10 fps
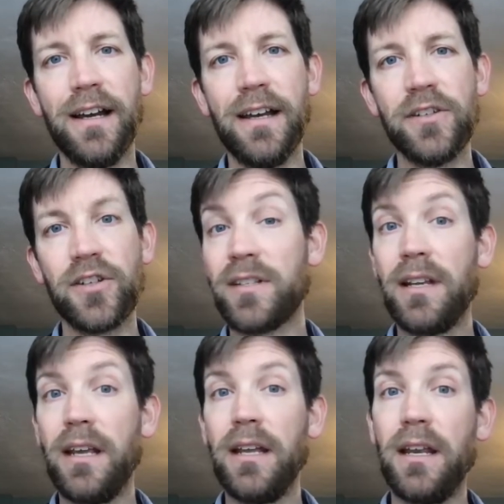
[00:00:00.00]
just
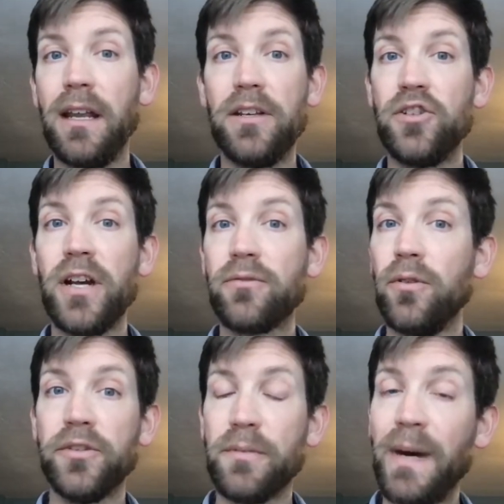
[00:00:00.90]
in
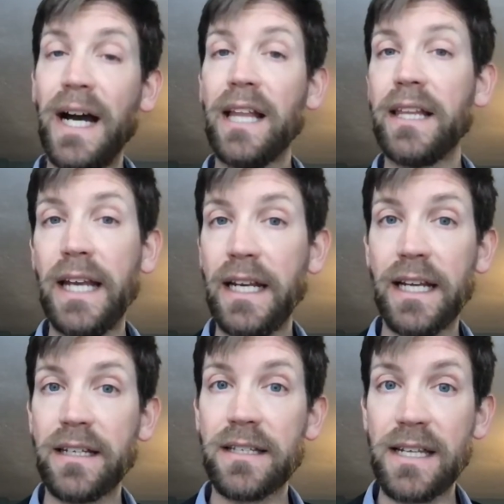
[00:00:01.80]
general
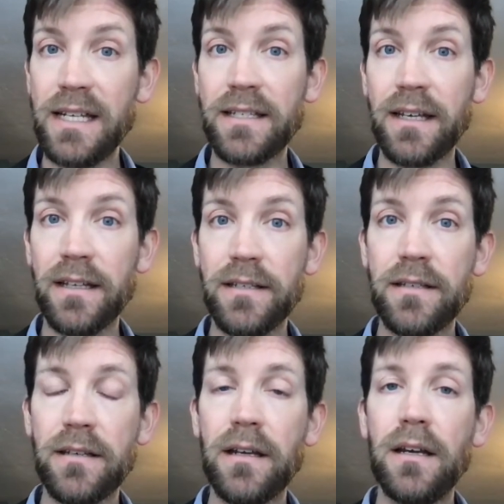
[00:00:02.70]
demyelinating
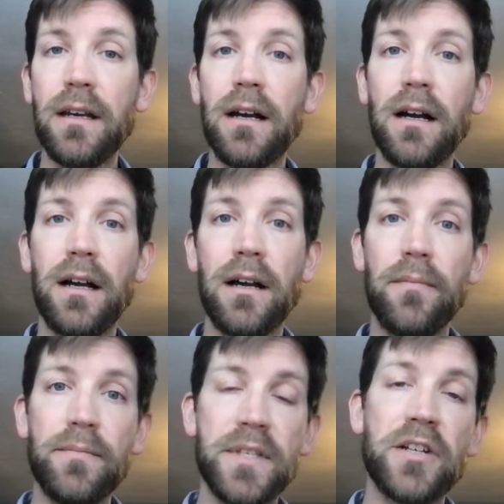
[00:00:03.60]
diseases,
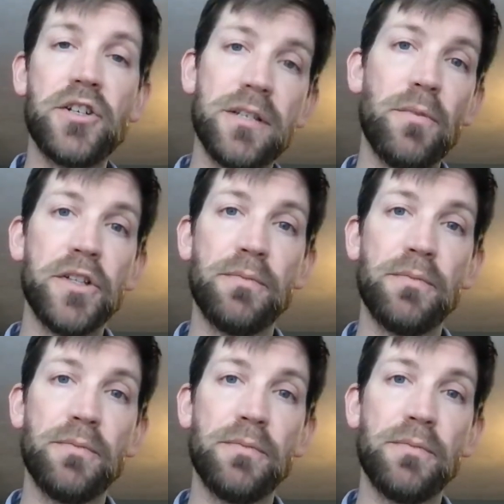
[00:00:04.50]
such as multiple